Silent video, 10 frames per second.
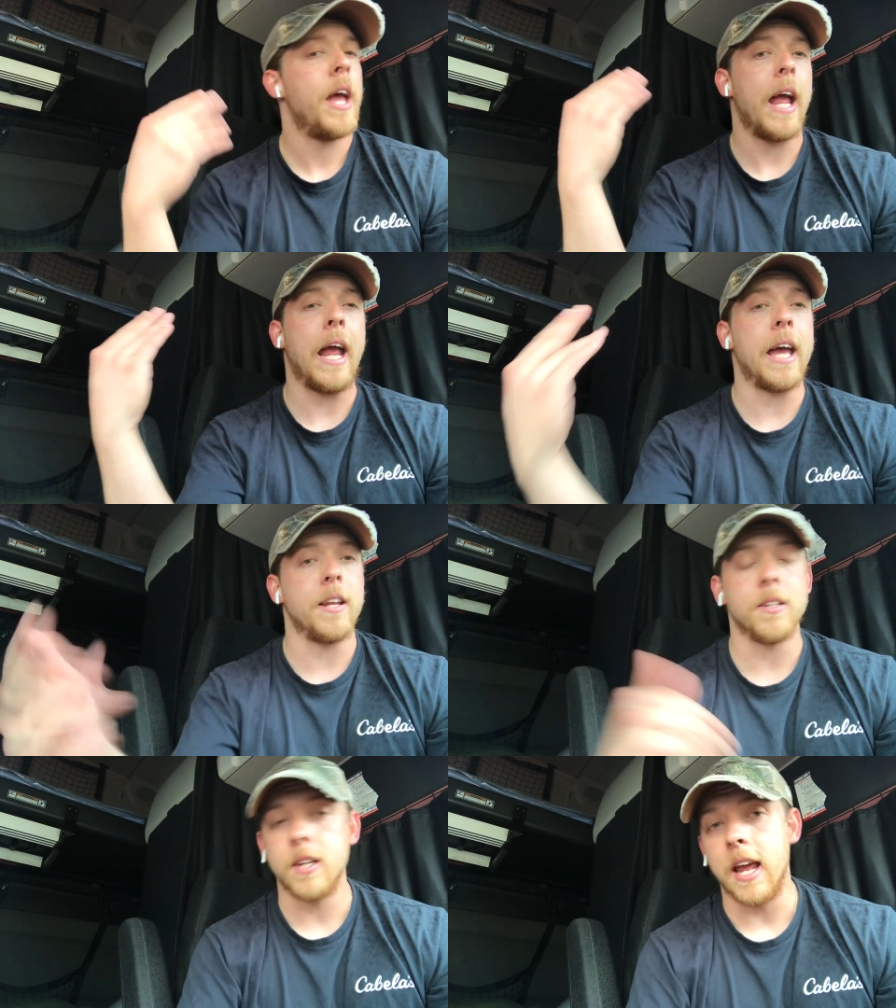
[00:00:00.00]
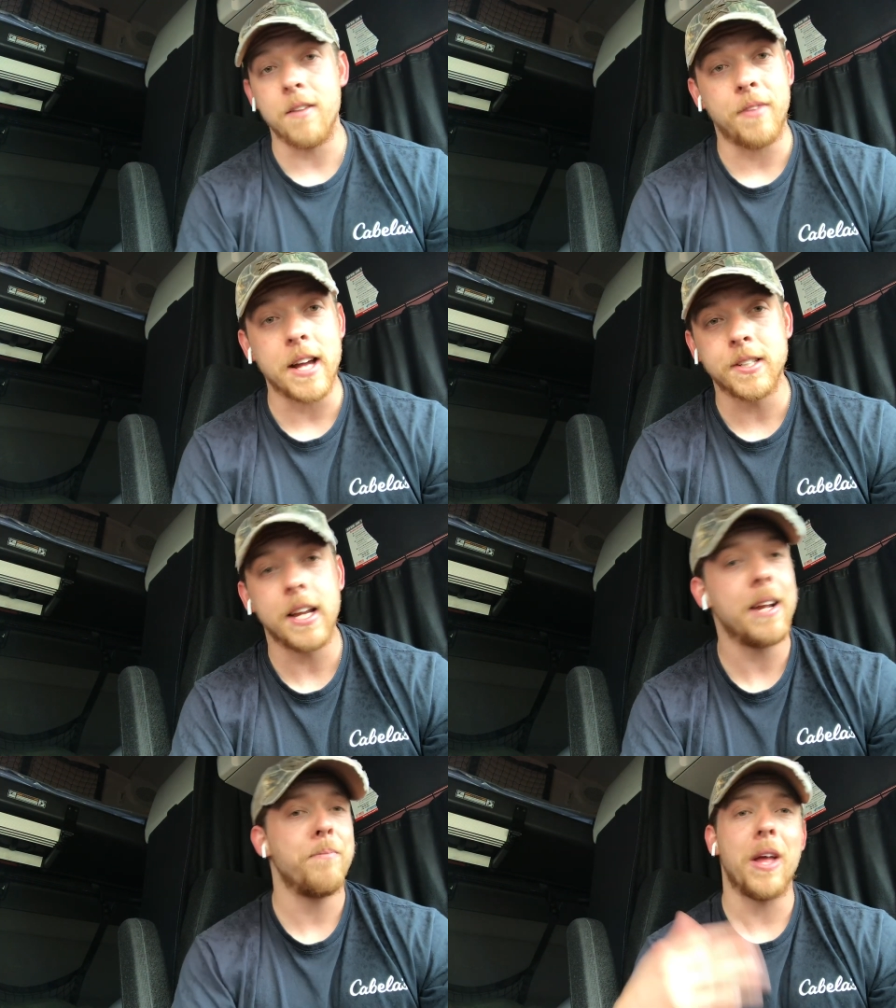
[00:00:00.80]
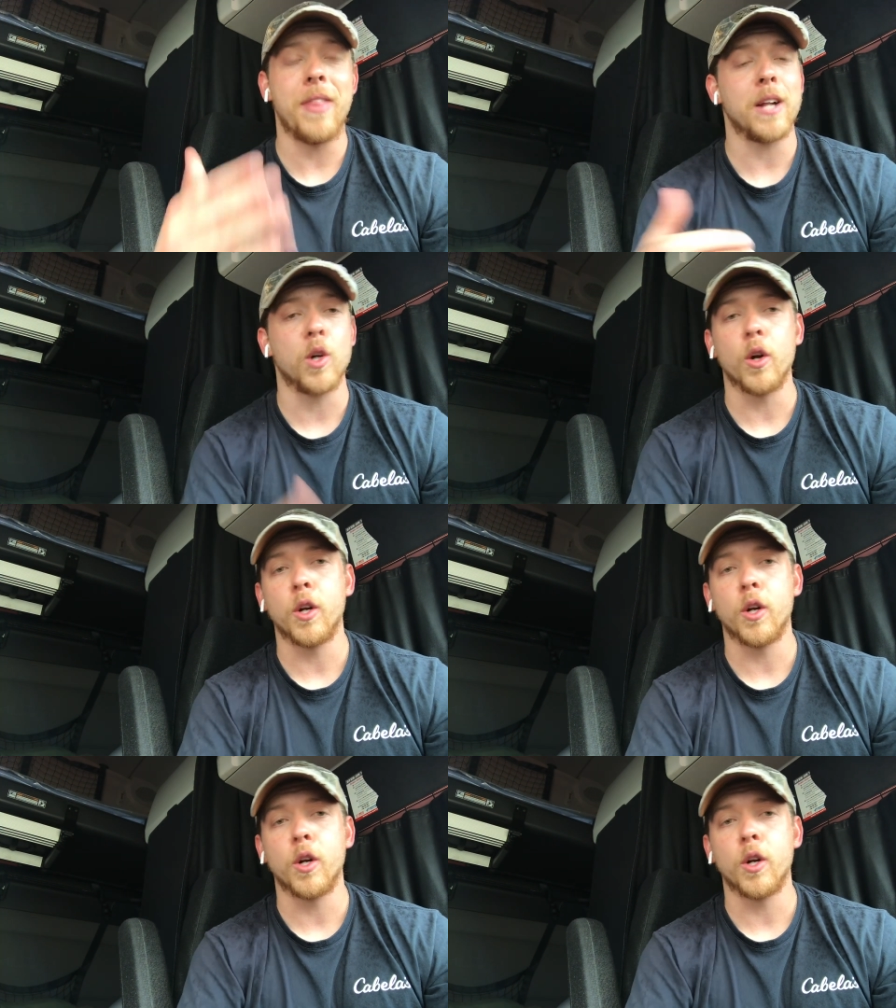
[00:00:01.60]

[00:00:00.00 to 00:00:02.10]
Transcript: and investing, and that's all